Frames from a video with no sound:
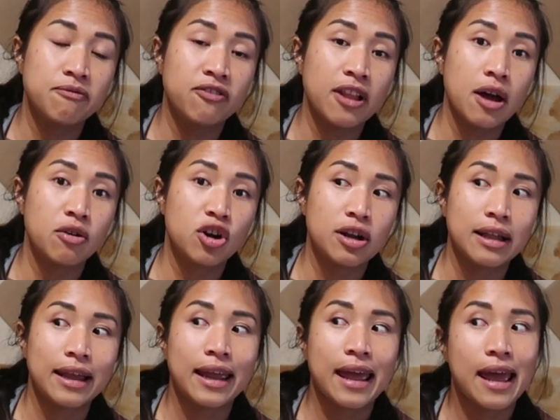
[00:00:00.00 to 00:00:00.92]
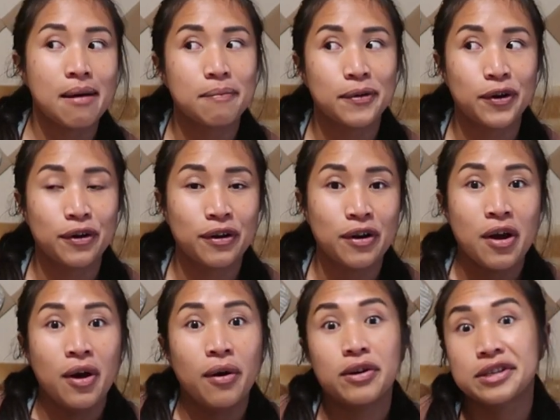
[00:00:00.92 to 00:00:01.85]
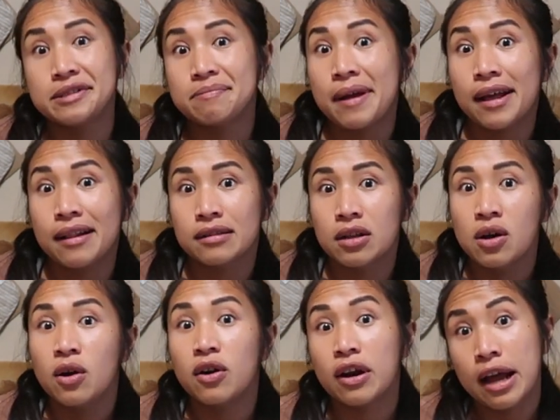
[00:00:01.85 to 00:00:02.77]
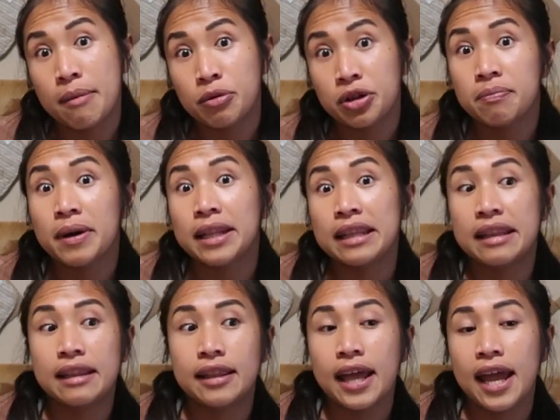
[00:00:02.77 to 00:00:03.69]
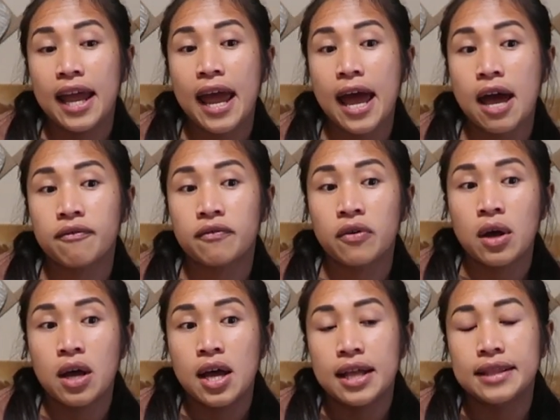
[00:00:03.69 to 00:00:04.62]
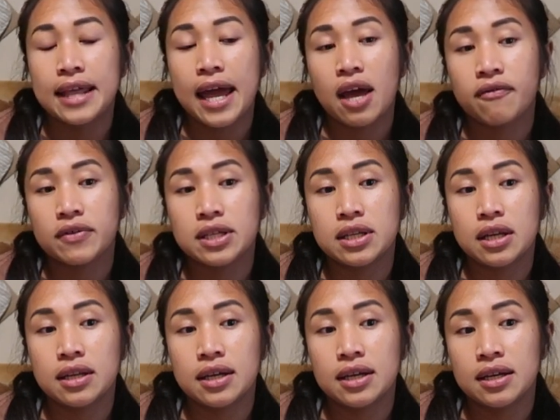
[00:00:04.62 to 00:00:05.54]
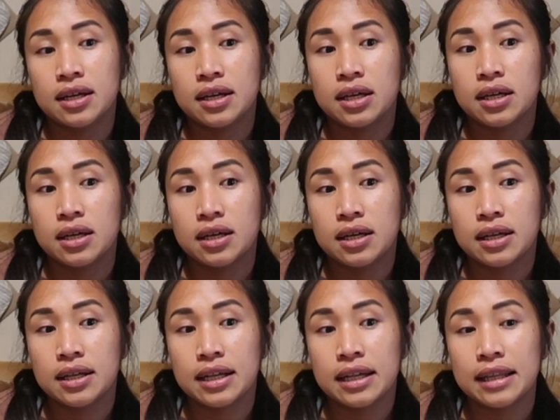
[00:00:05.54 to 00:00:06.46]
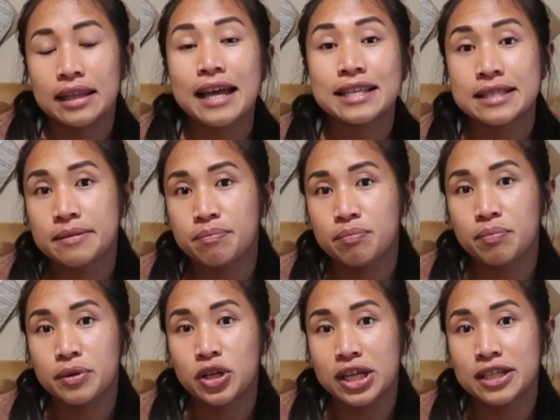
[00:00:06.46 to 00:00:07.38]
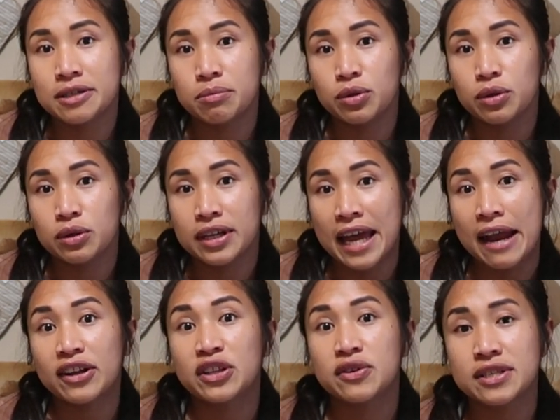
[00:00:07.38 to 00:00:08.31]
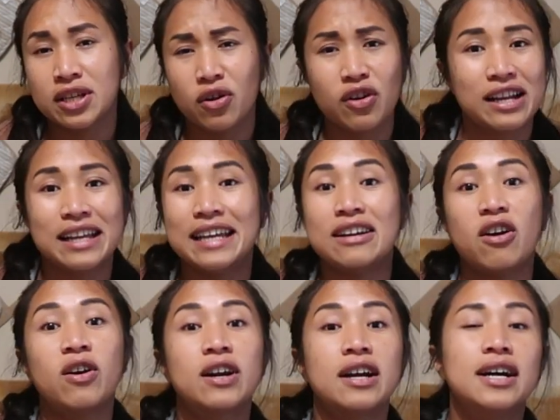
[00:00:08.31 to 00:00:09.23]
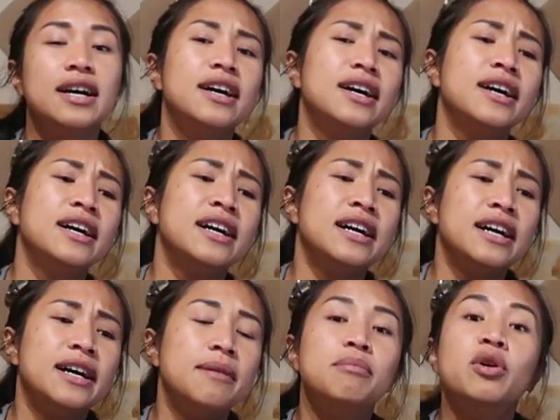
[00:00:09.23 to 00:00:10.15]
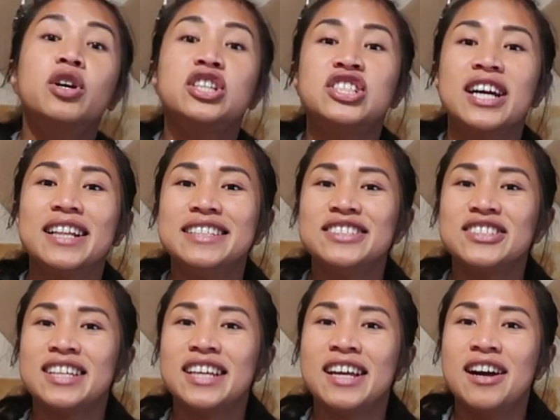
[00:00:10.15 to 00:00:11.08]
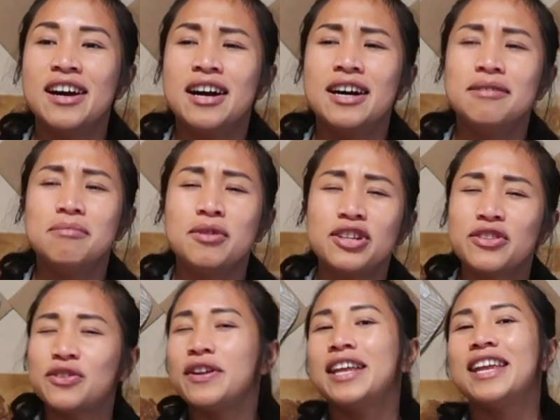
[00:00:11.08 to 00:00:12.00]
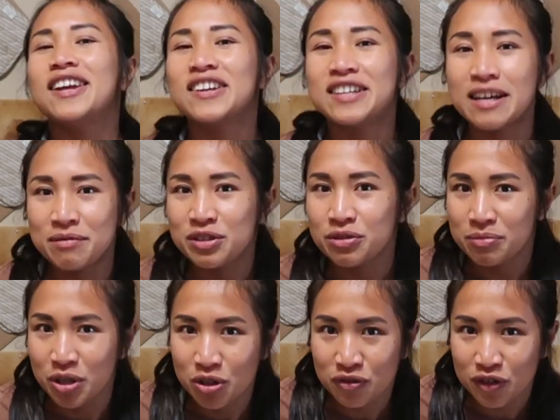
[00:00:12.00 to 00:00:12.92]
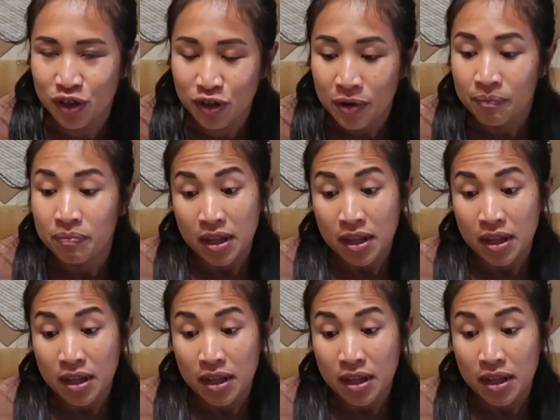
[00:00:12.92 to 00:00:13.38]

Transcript: flour like emmer or spelt or kamut, but they have a less predictable characteristic or a more challenging, a more trickier time to maneuver.